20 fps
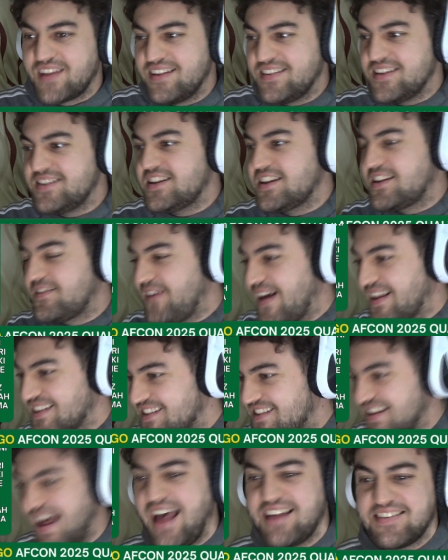This is
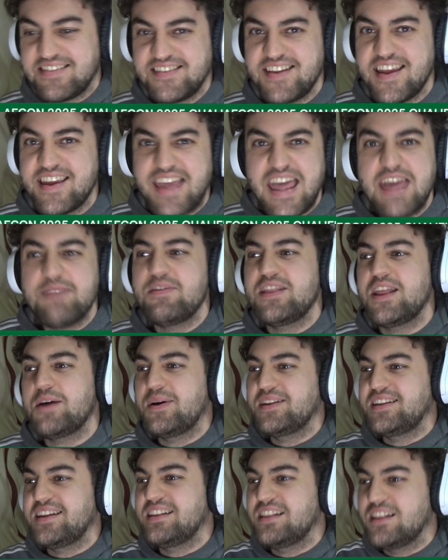fantastic. Even though
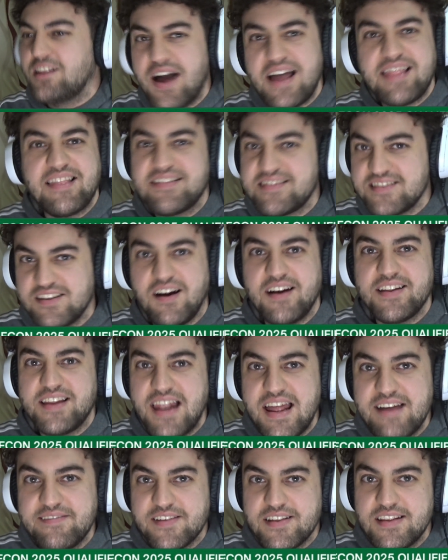I didn't like the starting
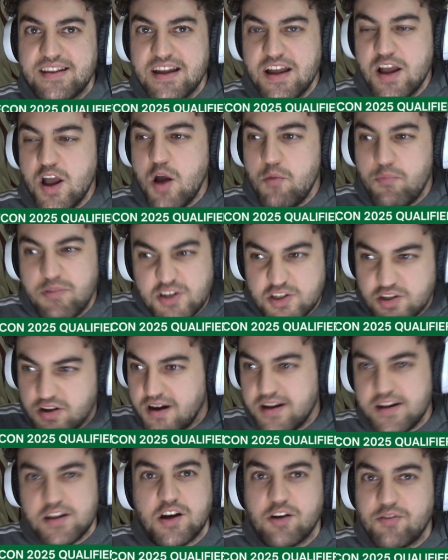11, which
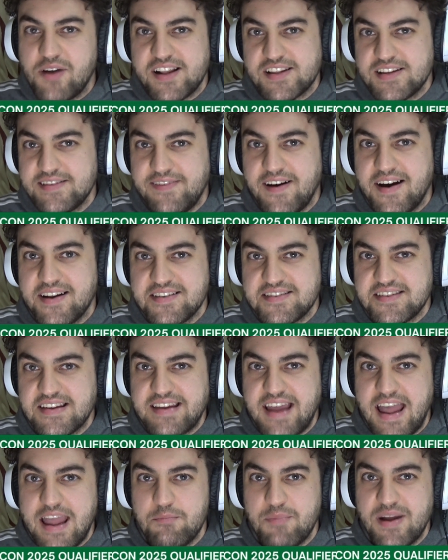kind of got rectified as the
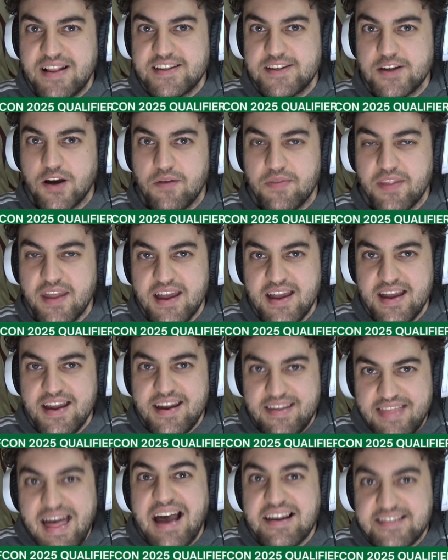game went on,
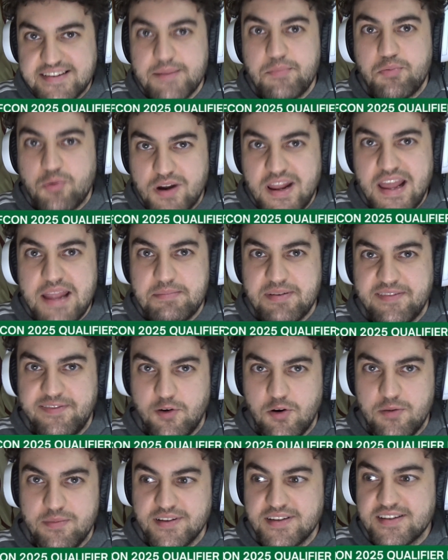that's a brilliant
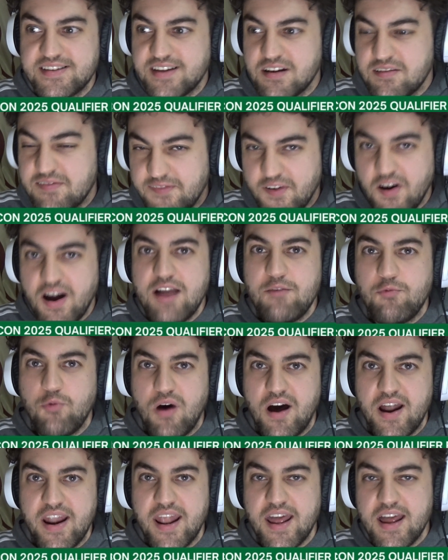performance. So
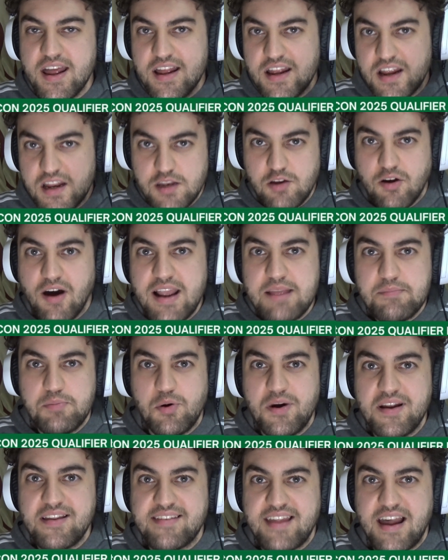5-1, 9
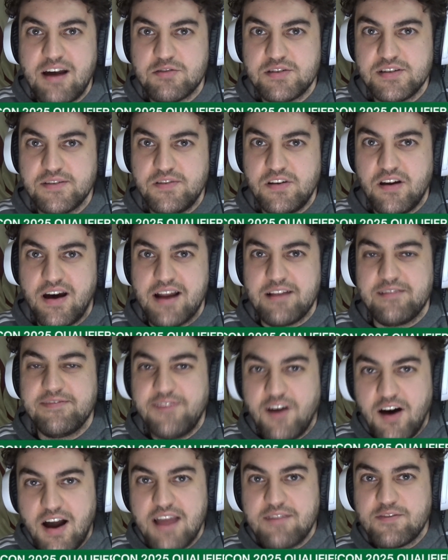points out of 9,
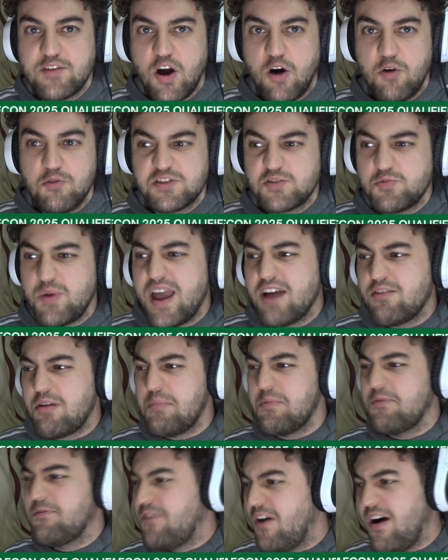5 goals. We are
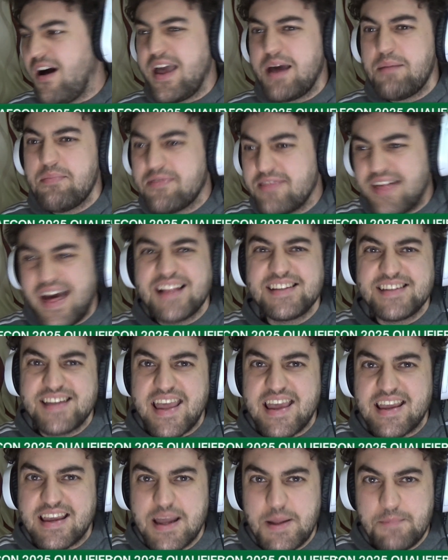on fire,
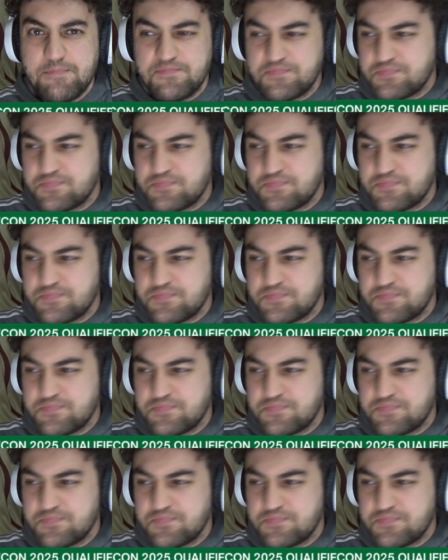emphatic.